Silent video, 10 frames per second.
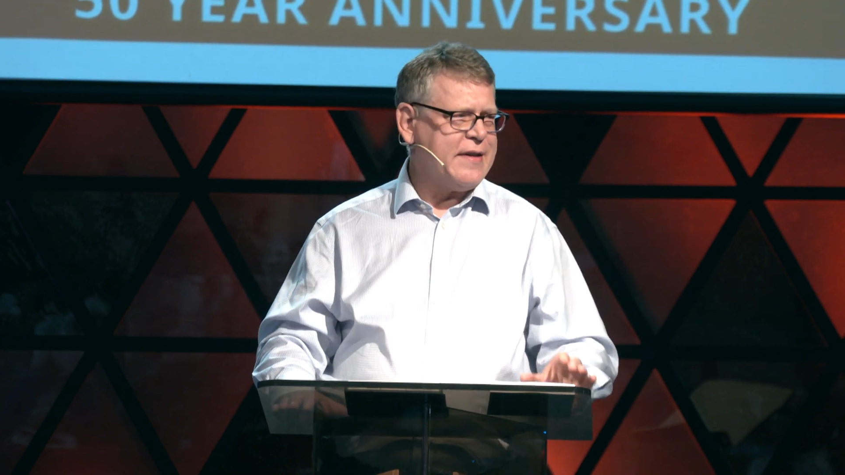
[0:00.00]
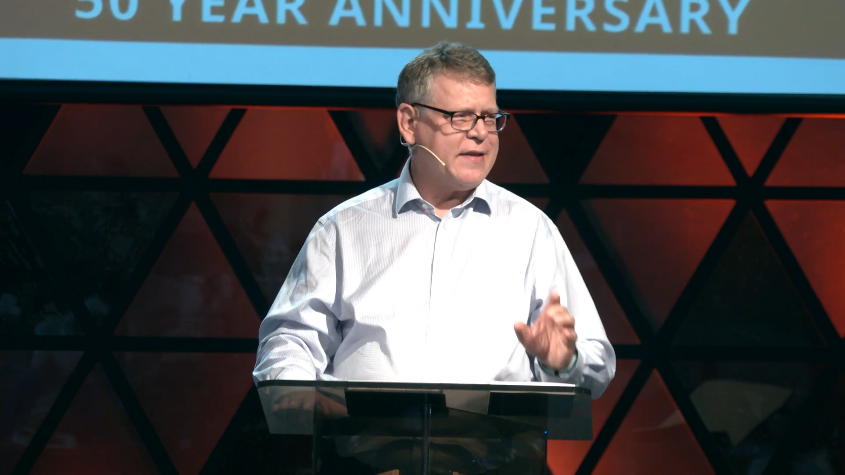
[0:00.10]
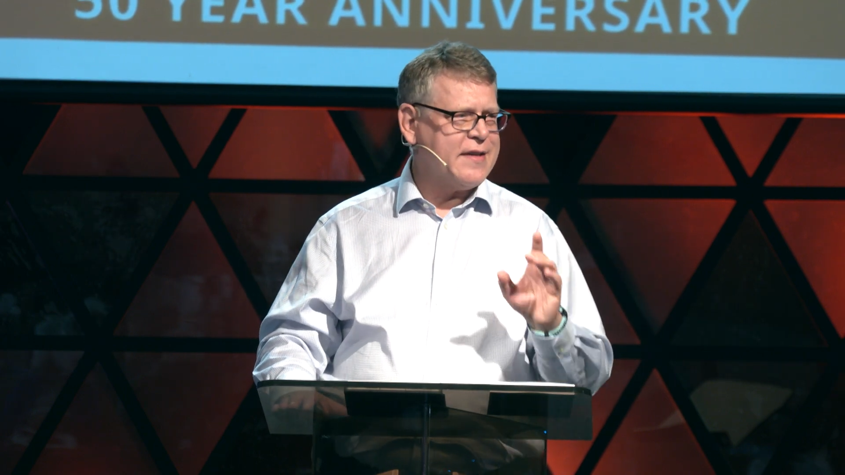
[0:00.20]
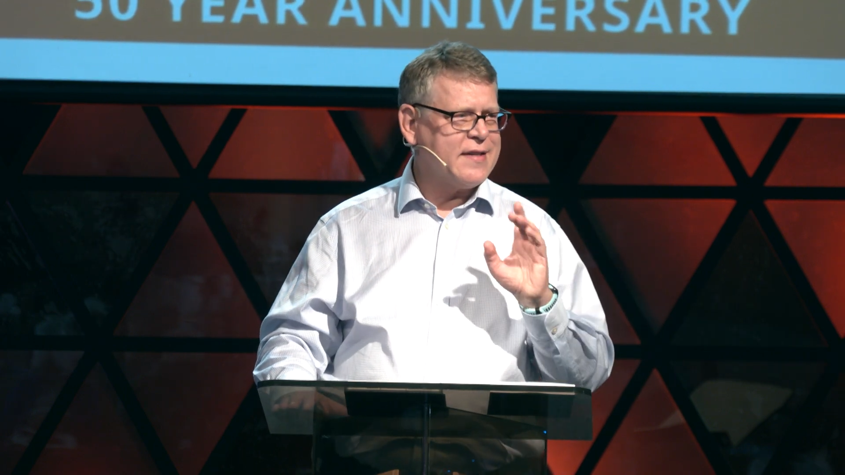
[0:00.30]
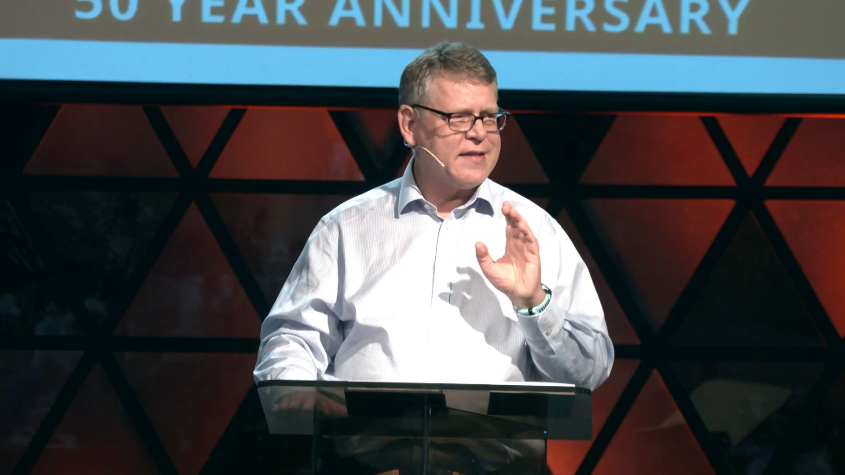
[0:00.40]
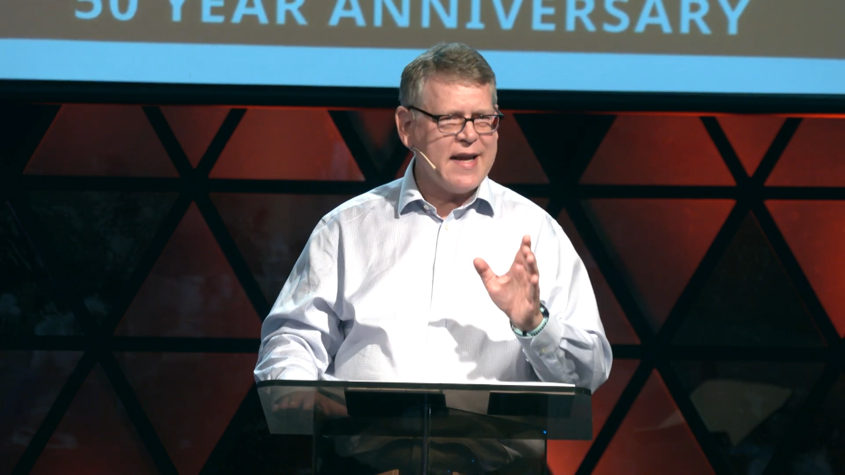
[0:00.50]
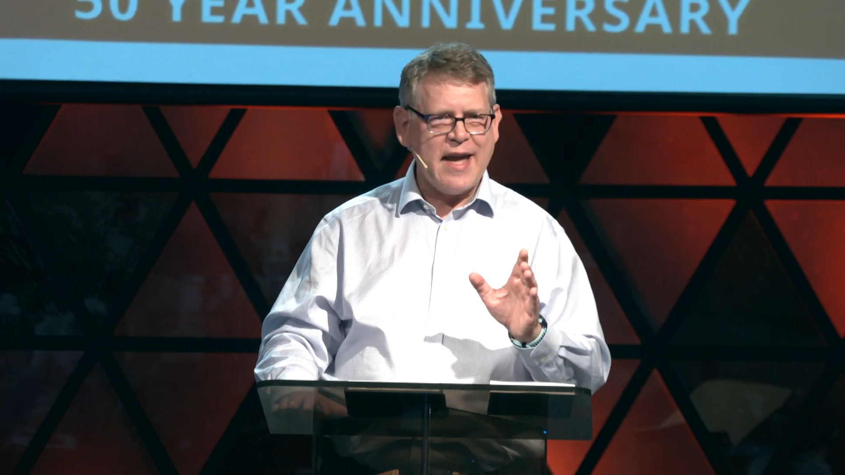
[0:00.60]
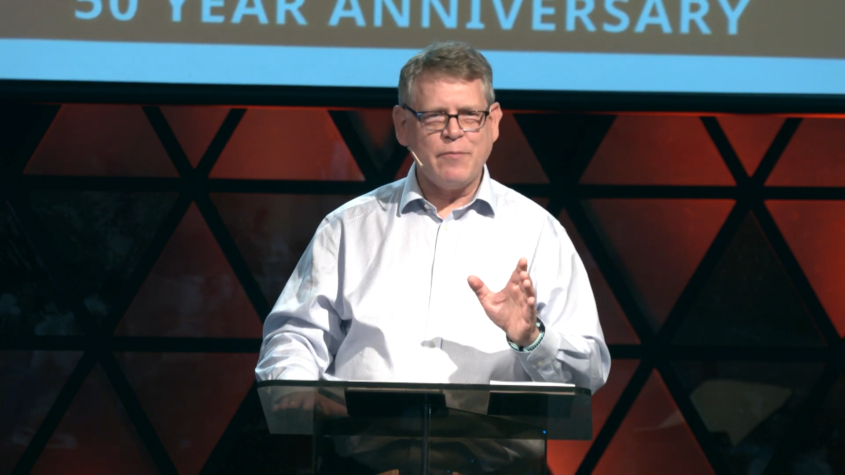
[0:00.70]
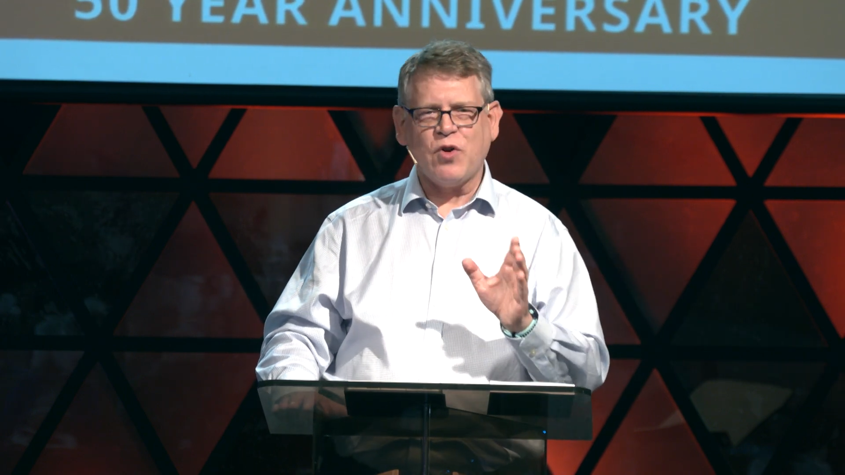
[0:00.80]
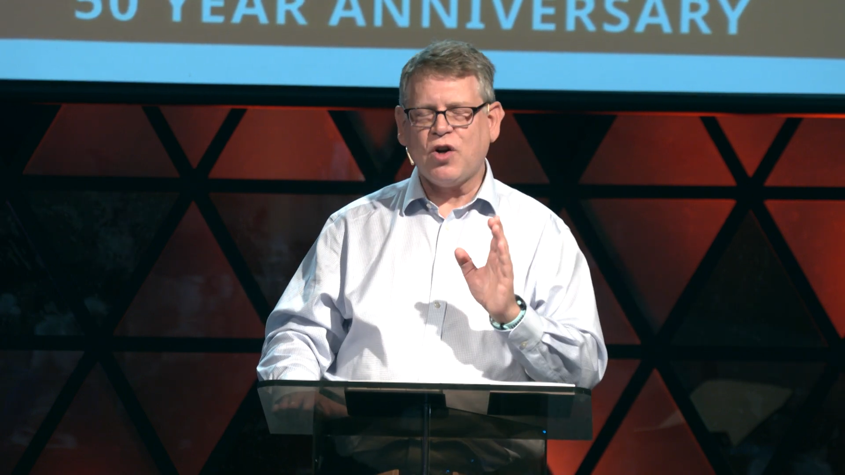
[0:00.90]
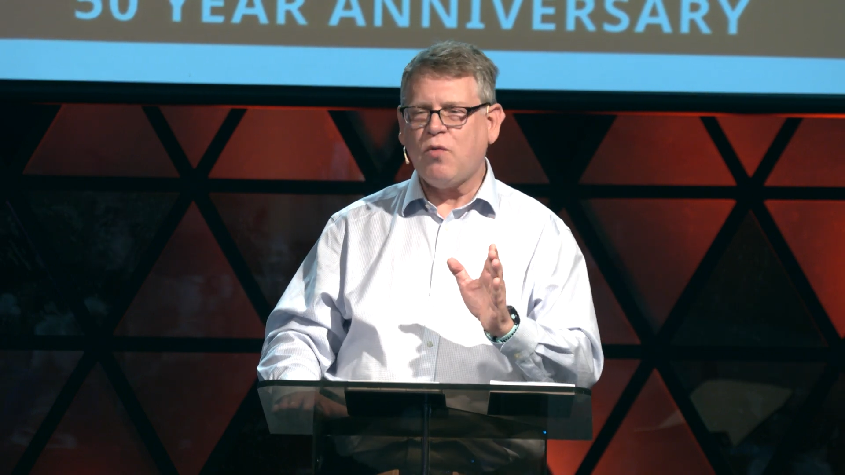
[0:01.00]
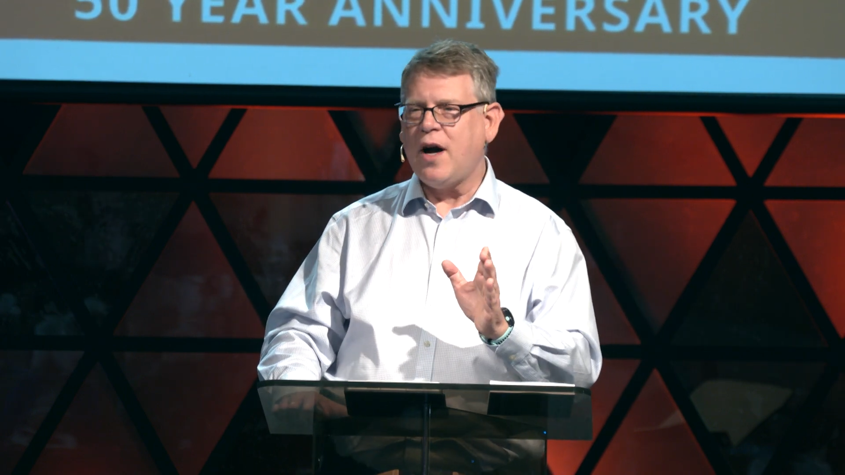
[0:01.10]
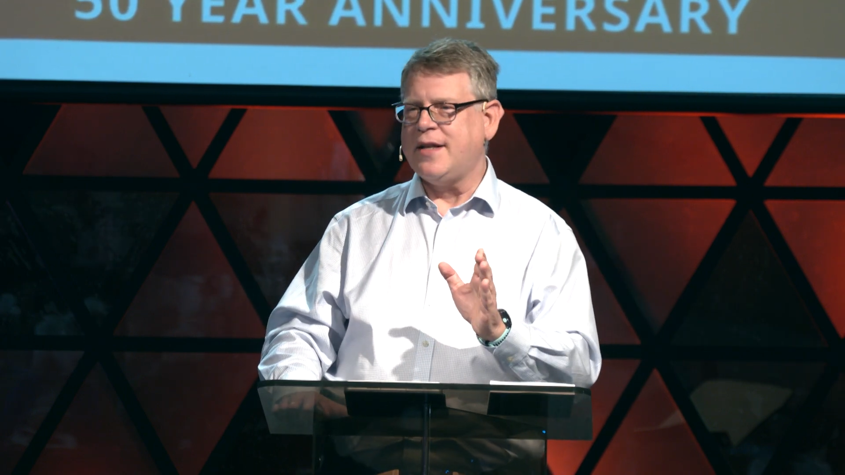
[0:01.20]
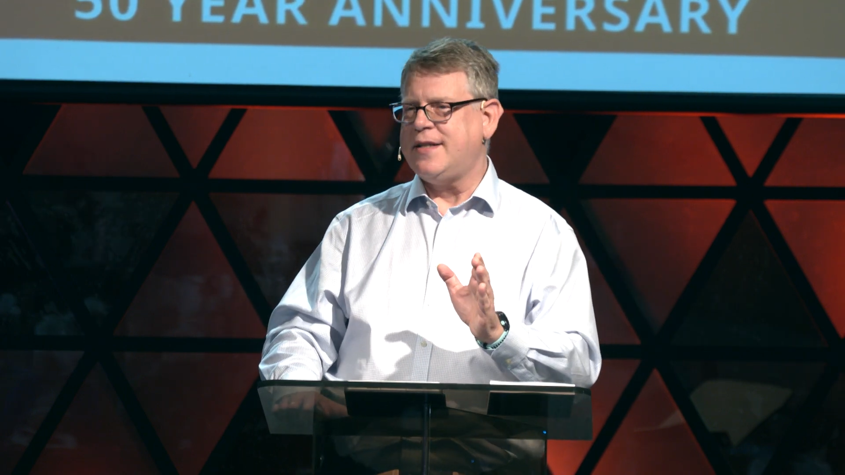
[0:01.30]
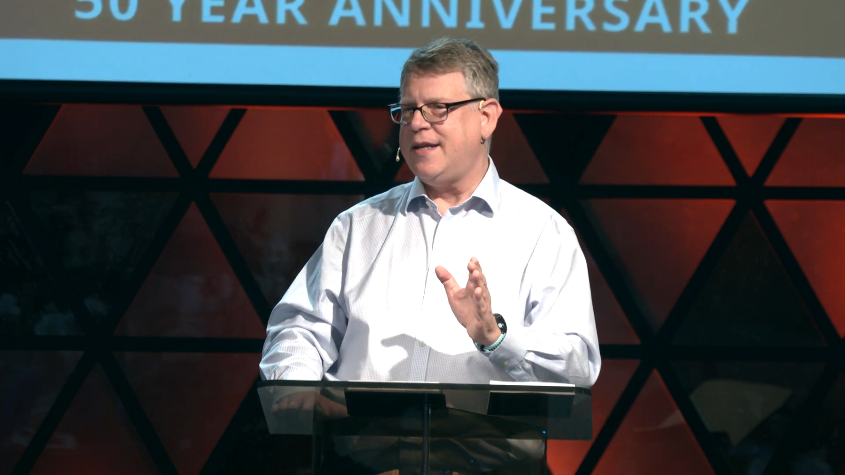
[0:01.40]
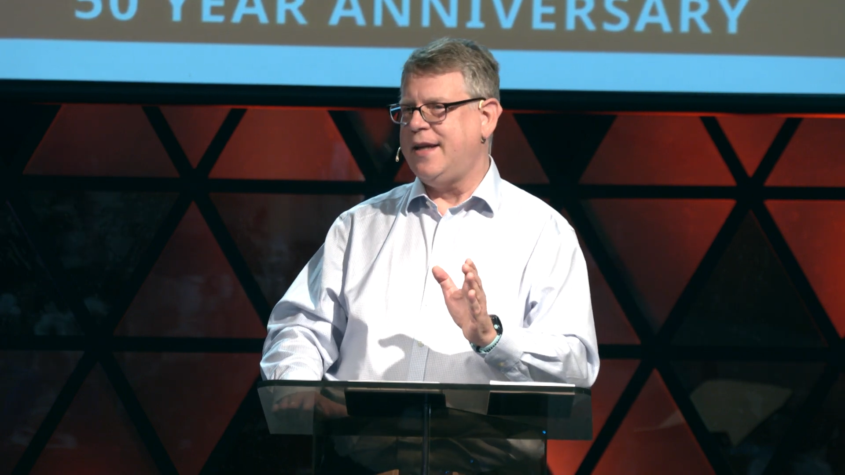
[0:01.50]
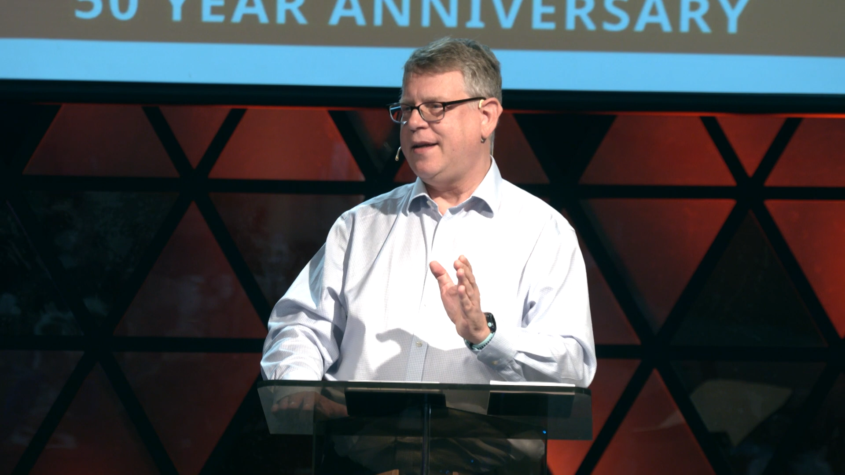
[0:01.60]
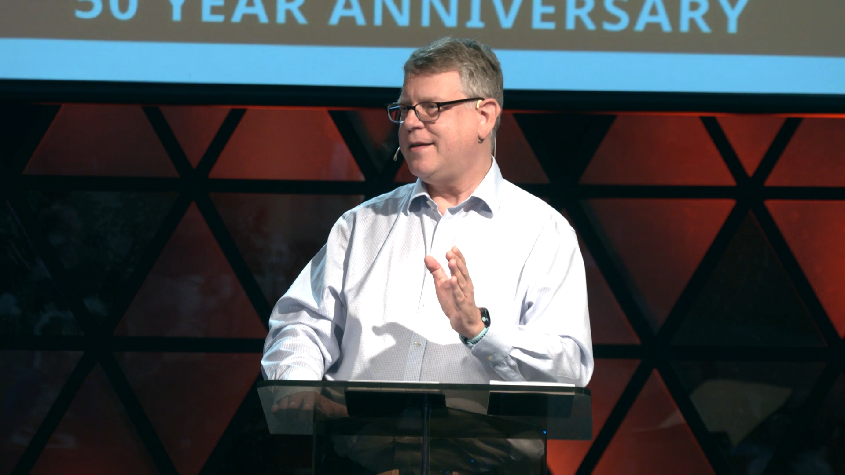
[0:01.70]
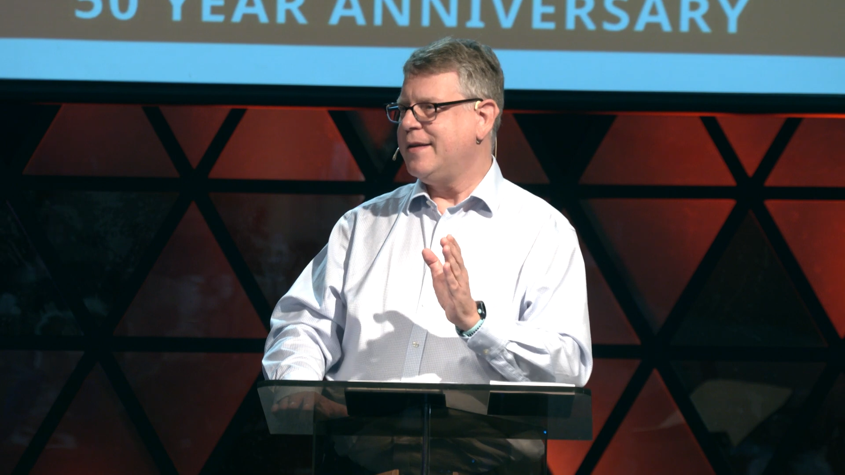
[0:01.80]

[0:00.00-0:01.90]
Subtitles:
the same quality